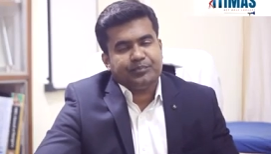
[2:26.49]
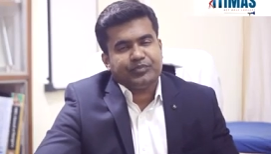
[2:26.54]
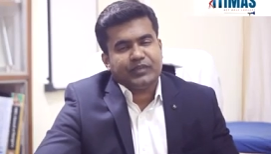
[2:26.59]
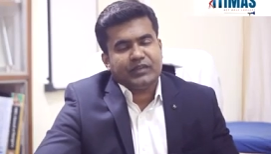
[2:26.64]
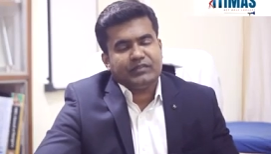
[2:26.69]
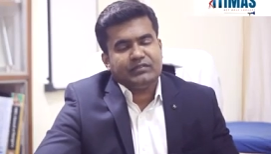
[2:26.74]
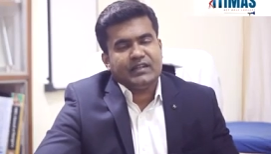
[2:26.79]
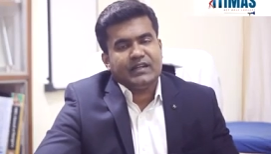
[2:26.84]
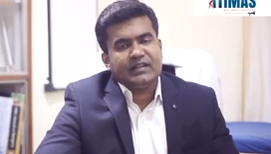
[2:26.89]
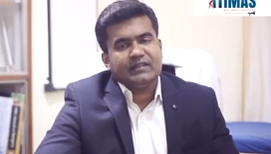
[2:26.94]

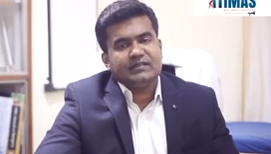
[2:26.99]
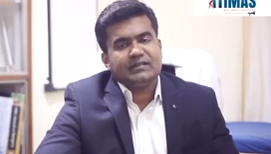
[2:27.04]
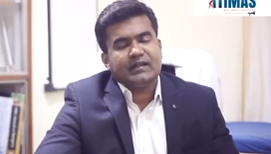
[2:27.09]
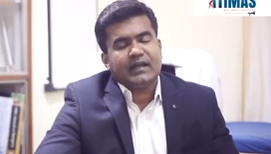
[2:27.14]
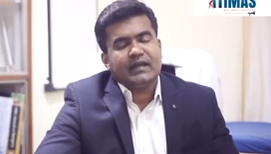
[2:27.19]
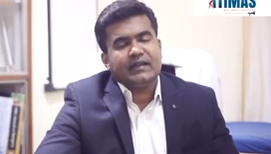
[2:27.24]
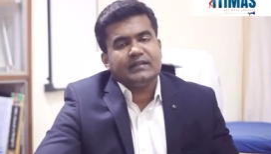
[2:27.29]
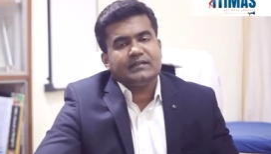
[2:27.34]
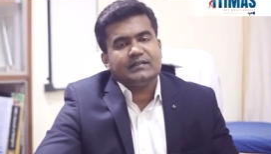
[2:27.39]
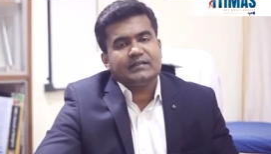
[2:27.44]
if there is
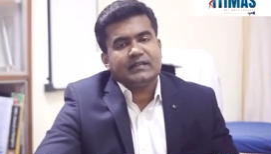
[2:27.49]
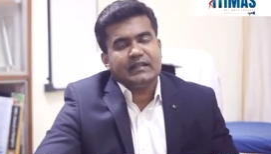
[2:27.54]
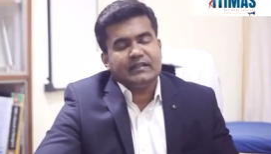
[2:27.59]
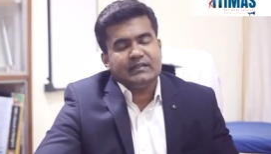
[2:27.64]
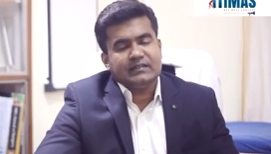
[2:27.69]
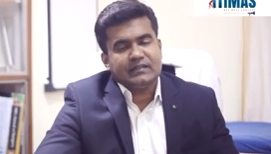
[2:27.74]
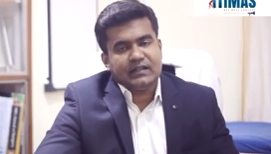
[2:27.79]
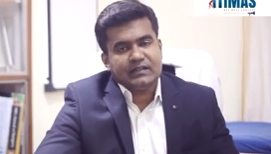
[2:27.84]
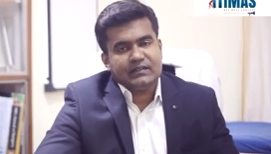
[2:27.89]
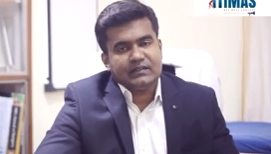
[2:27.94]
any
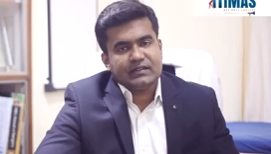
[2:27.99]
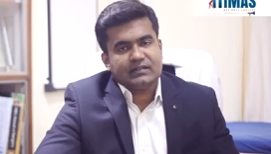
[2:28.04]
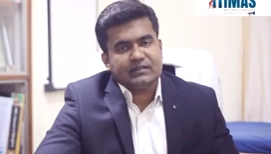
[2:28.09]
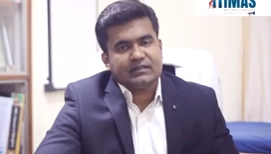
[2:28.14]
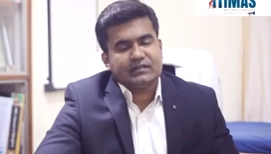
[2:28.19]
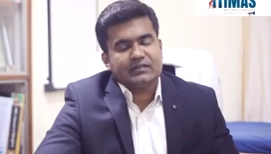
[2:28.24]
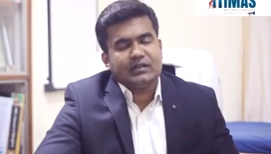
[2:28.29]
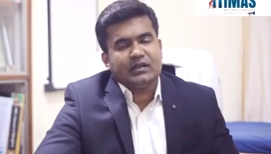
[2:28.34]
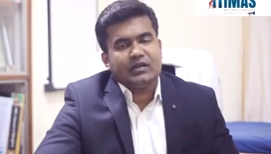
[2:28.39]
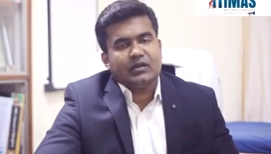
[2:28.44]
skin
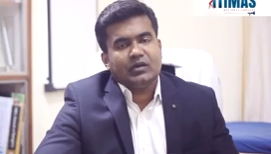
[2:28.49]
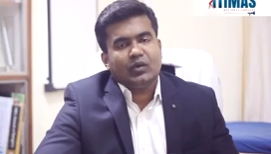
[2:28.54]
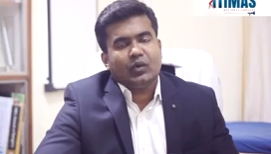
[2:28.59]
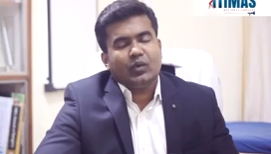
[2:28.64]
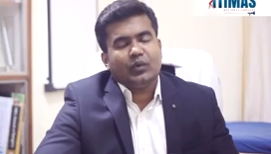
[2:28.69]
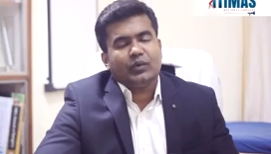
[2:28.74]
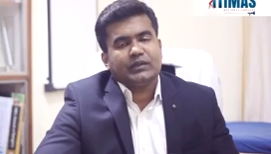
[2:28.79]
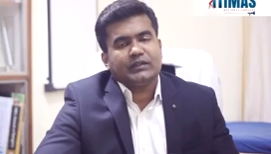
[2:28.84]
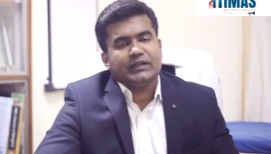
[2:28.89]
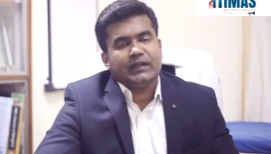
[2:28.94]
changes
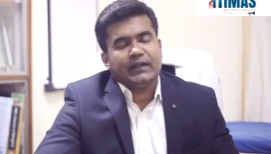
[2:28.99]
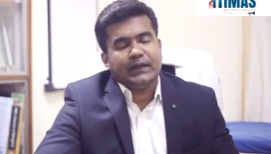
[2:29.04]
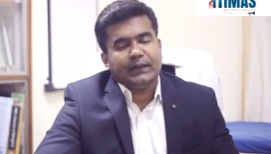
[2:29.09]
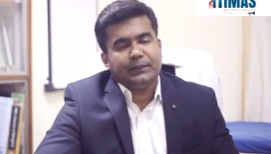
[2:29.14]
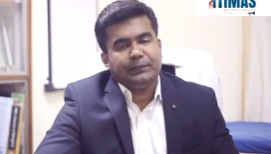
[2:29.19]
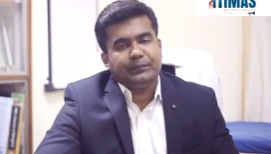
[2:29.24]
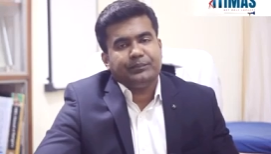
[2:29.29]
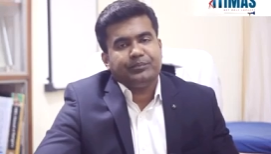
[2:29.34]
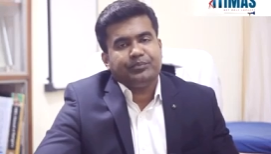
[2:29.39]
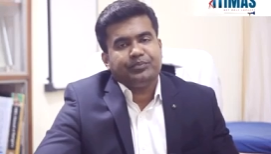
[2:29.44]
over the
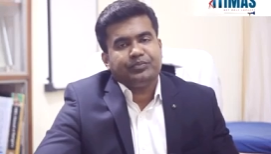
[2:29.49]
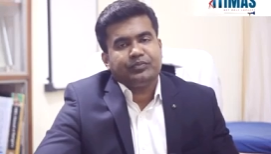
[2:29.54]
lump,